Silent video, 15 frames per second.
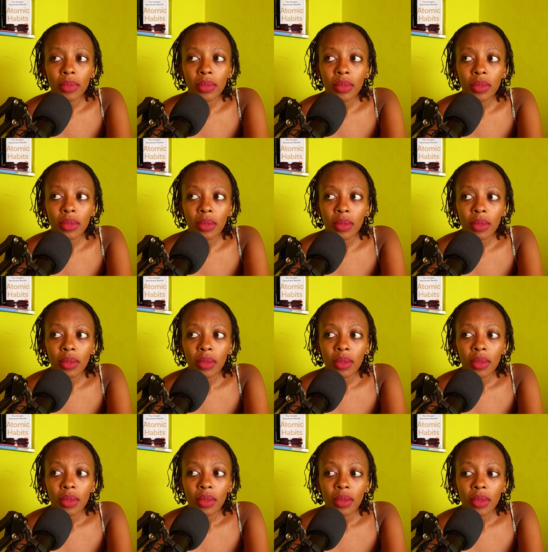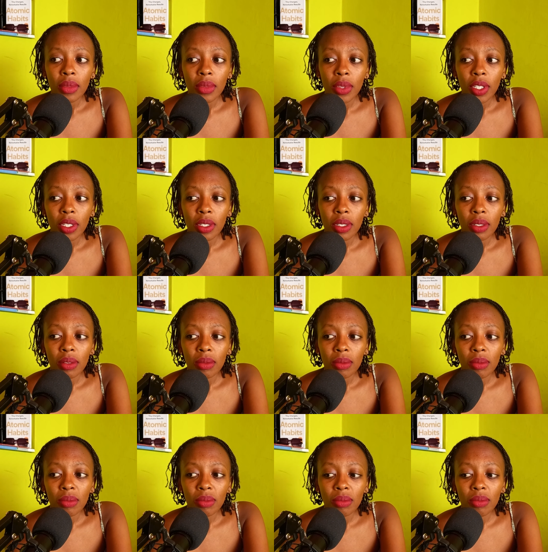
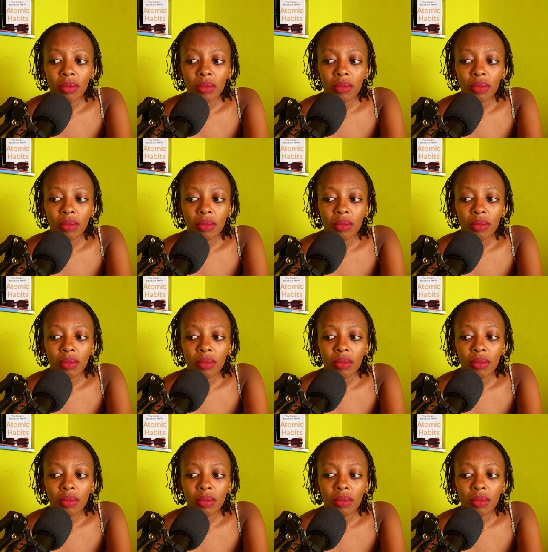[no speech]